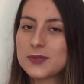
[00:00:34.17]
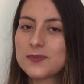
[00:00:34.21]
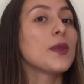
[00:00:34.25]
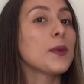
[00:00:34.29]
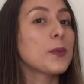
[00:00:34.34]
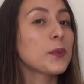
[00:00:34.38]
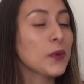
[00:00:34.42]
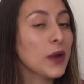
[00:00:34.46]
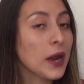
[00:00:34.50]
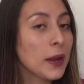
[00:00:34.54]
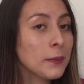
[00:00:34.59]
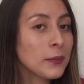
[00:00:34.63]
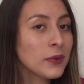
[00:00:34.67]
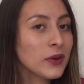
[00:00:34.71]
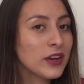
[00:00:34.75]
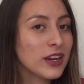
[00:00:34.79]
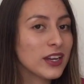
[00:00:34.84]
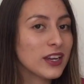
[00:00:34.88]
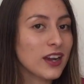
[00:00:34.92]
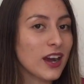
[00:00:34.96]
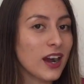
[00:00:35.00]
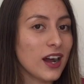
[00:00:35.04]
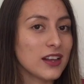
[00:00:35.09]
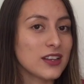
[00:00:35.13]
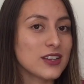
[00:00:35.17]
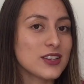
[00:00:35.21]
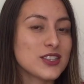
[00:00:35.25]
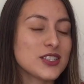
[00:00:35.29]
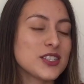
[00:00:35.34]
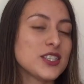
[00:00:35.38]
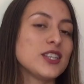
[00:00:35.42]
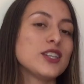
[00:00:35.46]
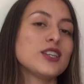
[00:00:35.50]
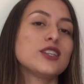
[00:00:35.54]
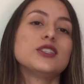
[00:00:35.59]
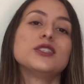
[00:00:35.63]
The primary colors
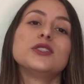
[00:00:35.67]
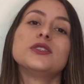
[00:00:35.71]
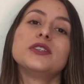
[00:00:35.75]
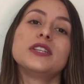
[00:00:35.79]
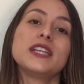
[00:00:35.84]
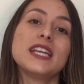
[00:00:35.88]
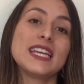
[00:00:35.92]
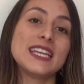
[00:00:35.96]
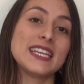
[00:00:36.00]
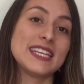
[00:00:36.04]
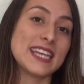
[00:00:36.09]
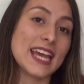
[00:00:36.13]
include